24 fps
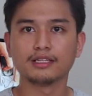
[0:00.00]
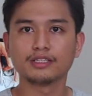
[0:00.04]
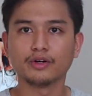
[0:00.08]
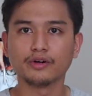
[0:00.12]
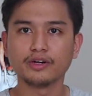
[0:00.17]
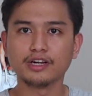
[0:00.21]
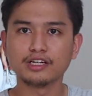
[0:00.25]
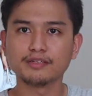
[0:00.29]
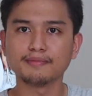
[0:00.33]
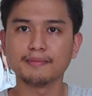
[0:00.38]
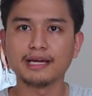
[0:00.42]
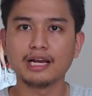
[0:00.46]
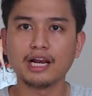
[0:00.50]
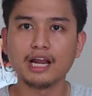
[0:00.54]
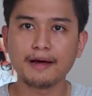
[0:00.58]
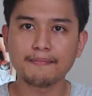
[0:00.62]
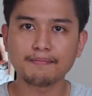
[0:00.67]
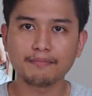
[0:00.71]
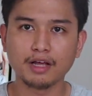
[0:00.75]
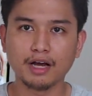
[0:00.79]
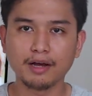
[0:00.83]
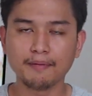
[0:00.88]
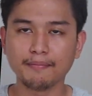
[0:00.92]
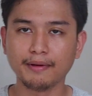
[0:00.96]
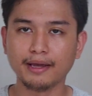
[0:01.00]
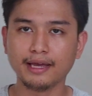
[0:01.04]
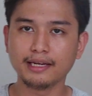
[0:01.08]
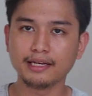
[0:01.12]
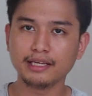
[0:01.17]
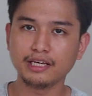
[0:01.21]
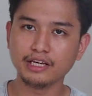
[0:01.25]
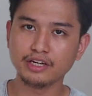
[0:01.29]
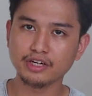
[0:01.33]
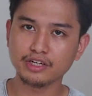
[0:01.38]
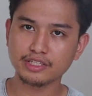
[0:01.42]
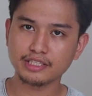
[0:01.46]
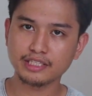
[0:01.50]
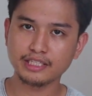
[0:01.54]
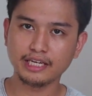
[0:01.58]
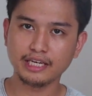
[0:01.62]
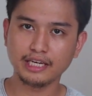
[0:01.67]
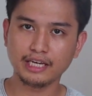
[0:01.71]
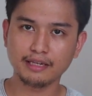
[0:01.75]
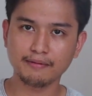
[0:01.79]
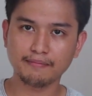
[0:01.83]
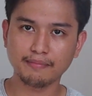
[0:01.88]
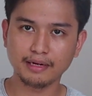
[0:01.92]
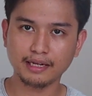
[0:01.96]
So here's my laptop, and here's
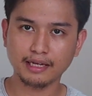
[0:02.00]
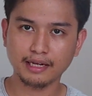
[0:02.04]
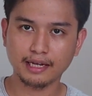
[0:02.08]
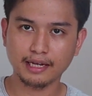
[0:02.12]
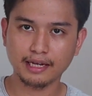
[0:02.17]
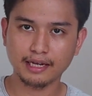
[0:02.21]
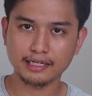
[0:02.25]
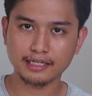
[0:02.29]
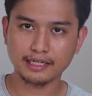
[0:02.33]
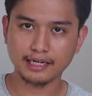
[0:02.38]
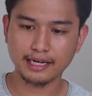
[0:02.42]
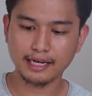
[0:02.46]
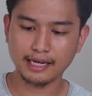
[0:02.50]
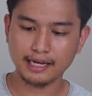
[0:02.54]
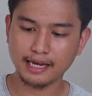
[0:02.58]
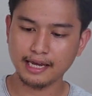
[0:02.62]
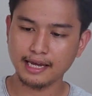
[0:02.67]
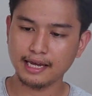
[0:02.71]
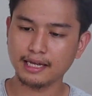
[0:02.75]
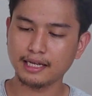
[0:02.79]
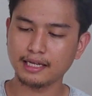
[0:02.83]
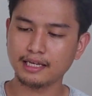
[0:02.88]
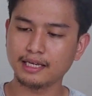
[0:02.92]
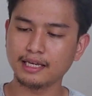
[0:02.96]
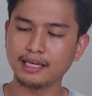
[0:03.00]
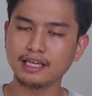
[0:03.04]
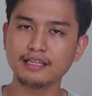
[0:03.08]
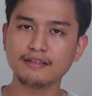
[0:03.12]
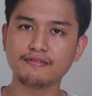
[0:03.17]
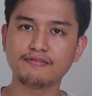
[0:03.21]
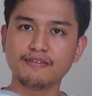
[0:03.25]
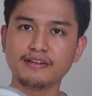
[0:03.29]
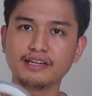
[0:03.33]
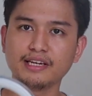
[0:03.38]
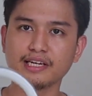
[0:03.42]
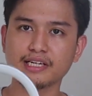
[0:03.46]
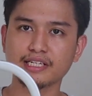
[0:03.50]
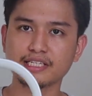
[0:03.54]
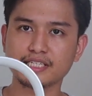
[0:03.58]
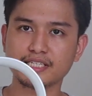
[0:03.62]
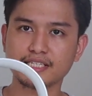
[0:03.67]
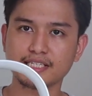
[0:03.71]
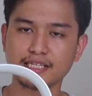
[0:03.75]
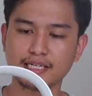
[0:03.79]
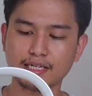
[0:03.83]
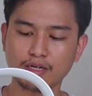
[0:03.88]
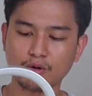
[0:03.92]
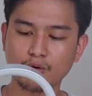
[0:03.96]
the
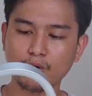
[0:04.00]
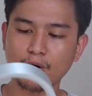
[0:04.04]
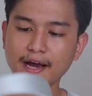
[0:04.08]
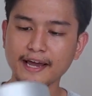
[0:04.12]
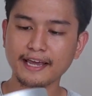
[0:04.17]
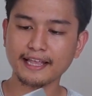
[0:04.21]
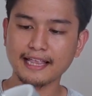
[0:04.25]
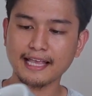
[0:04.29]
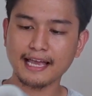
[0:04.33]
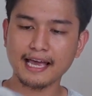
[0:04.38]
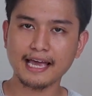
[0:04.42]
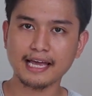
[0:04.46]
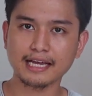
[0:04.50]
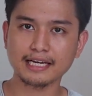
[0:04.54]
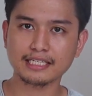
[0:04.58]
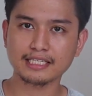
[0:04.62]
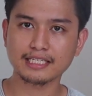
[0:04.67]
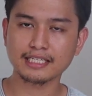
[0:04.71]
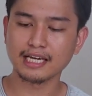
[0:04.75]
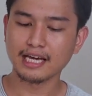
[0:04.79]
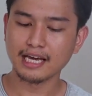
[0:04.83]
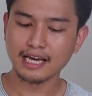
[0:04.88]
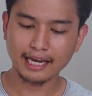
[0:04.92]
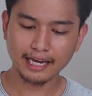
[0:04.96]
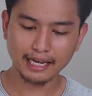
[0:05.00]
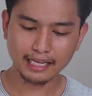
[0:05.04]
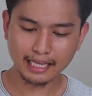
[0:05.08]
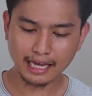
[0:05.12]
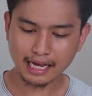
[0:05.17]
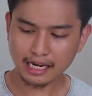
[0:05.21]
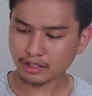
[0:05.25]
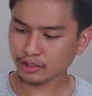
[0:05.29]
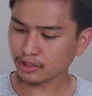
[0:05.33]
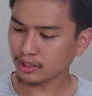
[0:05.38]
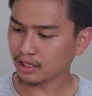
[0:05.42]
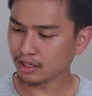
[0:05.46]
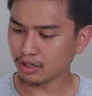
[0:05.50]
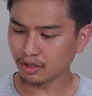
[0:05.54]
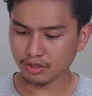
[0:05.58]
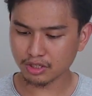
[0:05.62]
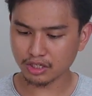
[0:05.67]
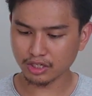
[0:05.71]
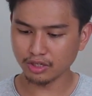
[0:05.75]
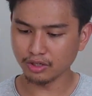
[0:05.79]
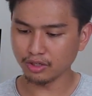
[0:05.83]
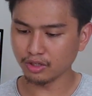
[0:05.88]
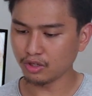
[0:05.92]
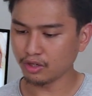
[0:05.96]
Infinix Quiet X. It actually
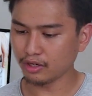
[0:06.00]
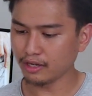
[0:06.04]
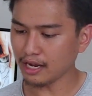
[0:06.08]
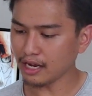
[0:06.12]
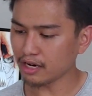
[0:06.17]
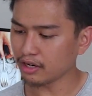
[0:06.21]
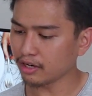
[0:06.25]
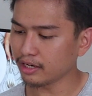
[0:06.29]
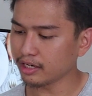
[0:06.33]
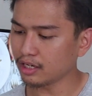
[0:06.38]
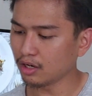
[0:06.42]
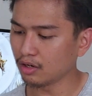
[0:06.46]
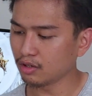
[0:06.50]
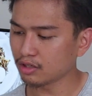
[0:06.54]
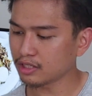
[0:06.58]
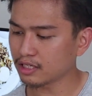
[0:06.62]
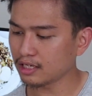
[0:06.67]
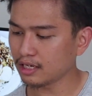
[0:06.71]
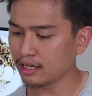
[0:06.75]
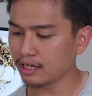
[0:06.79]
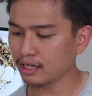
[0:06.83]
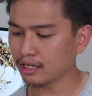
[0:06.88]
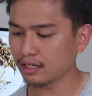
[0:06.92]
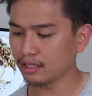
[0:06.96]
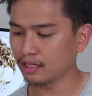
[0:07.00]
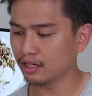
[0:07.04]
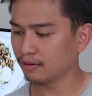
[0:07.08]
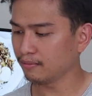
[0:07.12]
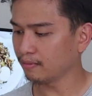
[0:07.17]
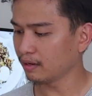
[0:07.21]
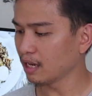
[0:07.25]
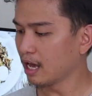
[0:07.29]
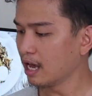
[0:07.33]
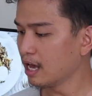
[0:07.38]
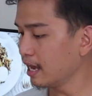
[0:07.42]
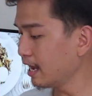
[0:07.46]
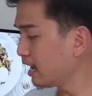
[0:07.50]
looks good together. It looks like they're made.